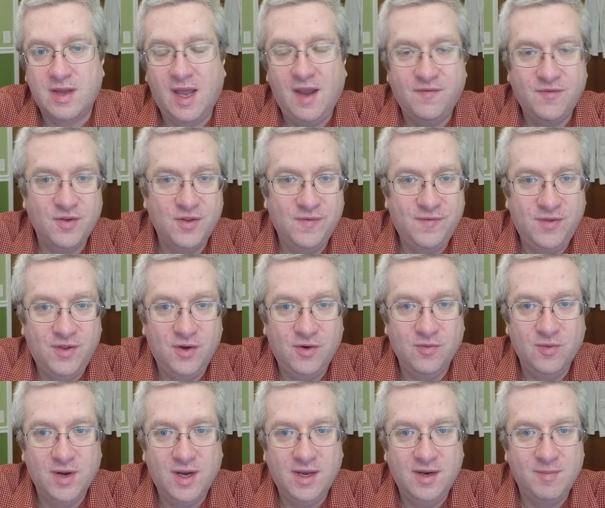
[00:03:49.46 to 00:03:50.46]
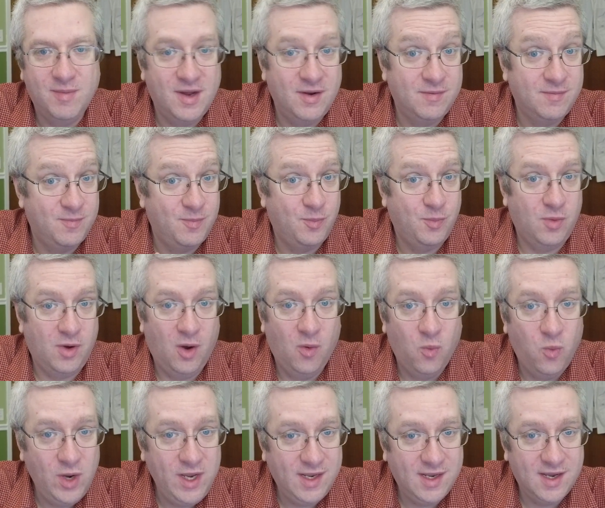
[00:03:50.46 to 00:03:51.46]
After the Flow Ride, about a
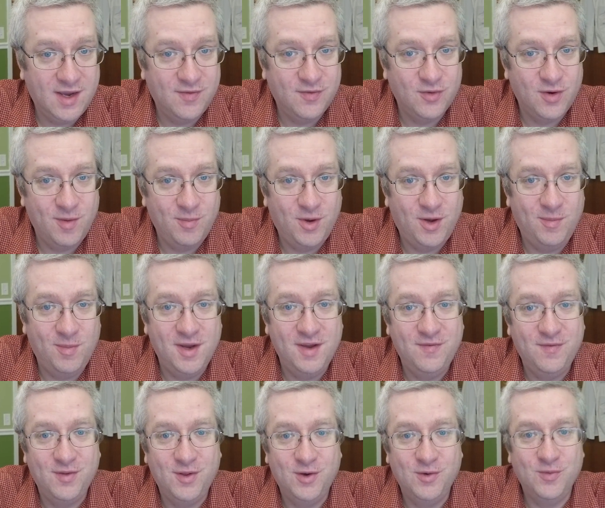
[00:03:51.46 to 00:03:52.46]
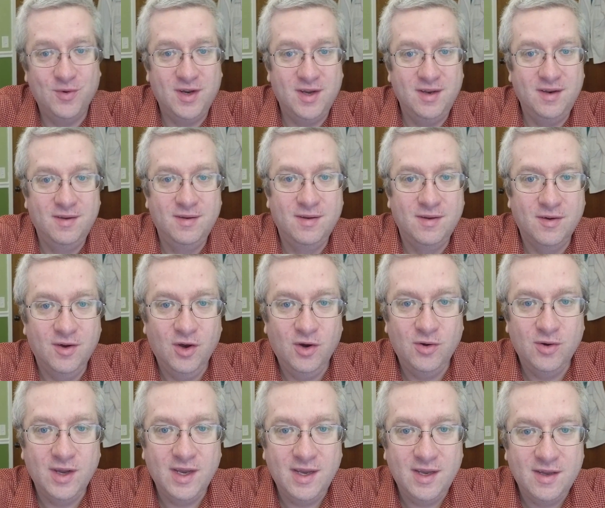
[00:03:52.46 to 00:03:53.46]
week after I bought my Flow Ride,
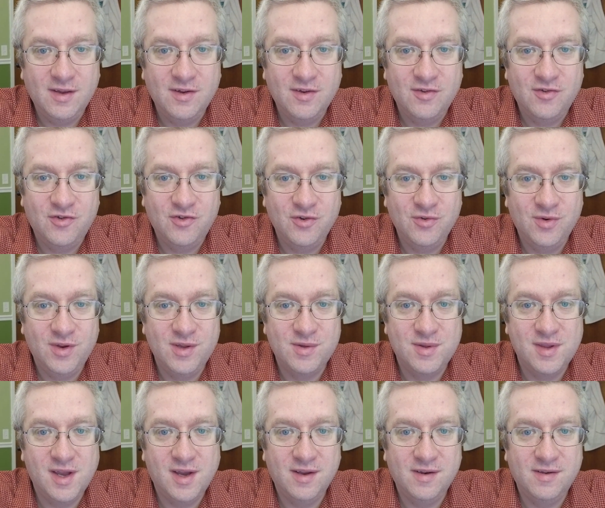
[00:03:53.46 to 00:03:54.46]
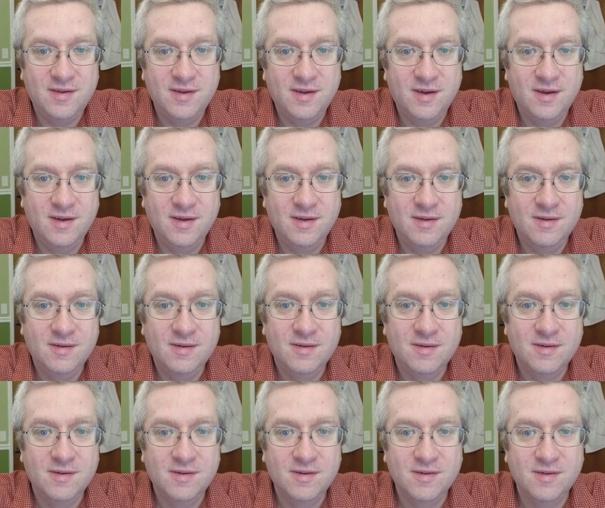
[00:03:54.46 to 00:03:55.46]
oh, hey, Judy's not,
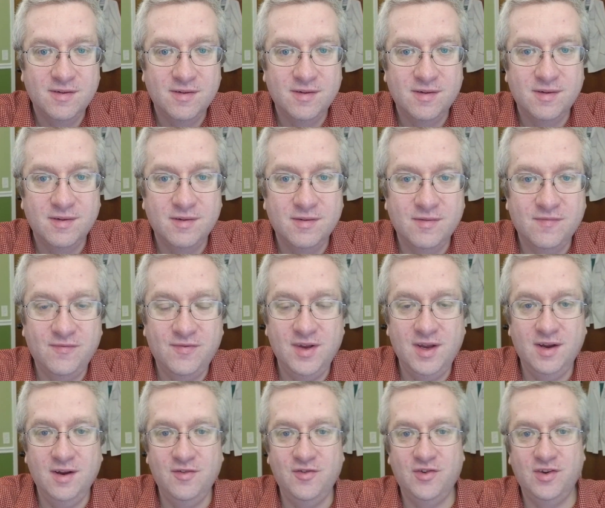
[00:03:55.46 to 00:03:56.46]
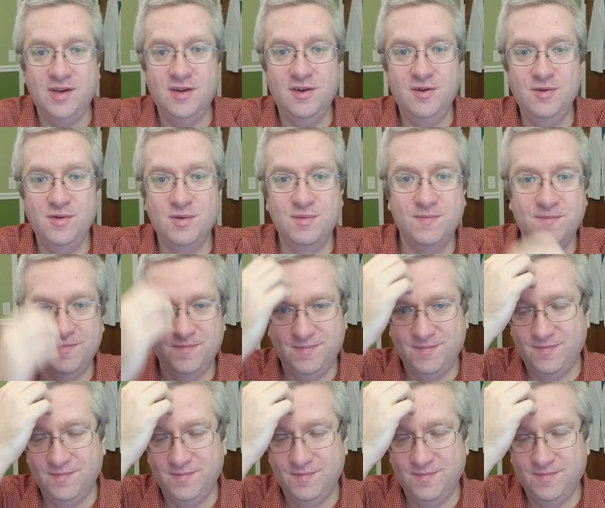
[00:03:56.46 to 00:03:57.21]
there she goes.